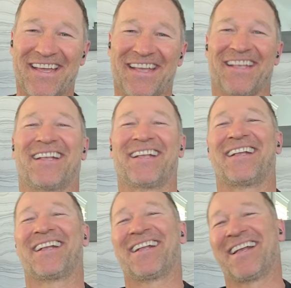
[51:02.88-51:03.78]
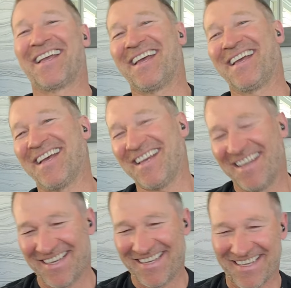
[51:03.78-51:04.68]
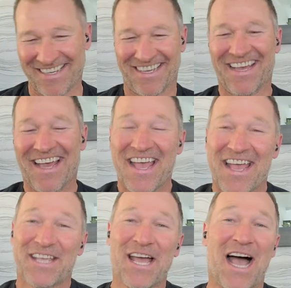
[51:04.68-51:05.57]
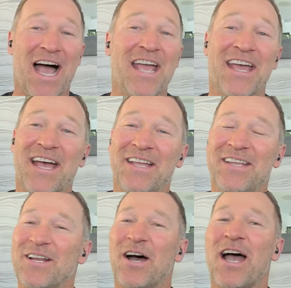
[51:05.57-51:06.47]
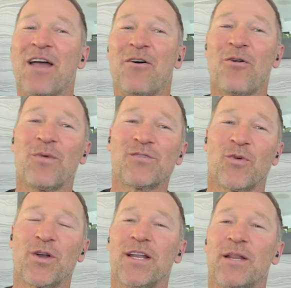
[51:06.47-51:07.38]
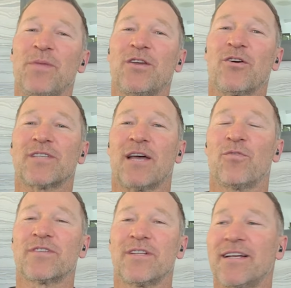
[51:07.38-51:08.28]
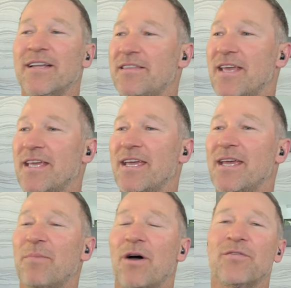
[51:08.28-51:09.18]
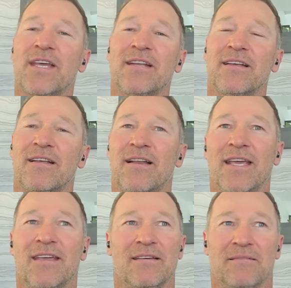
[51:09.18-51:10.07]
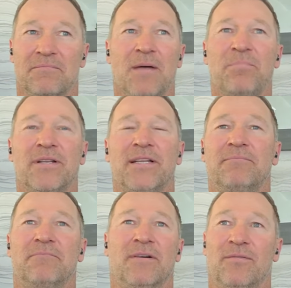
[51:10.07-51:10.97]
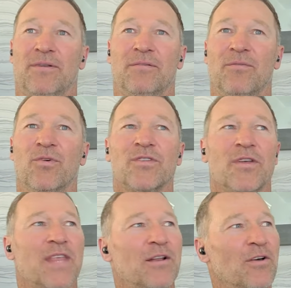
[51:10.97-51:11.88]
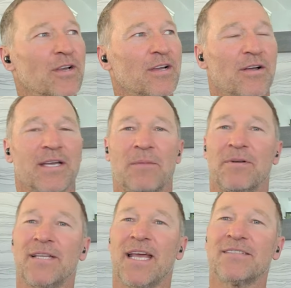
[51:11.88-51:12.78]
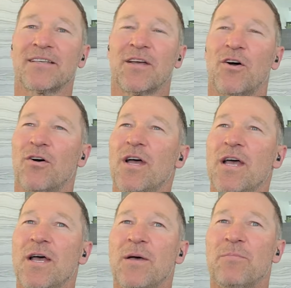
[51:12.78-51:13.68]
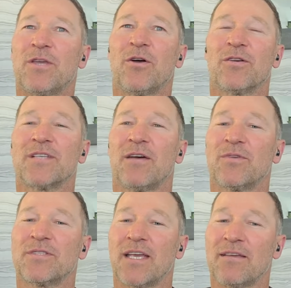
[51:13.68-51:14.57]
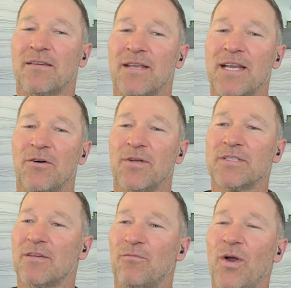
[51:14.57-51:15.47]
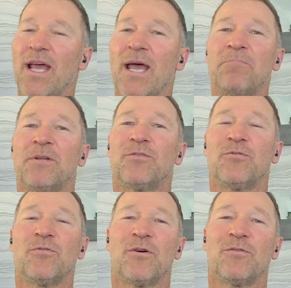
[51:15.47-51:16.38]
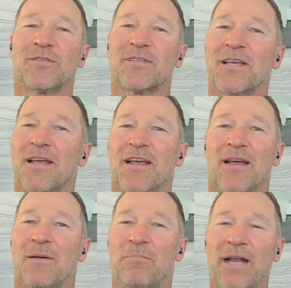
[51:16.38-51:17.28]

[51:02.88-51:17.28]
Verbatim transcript: right now. You know, those were great. Back on the VHS, I had the VHS tape. You know, I always wanted it because I was literally thinking about that like a couple. Oh, it was not that long ago, a couple of days ago, because I was like, you know, it's like what happened to those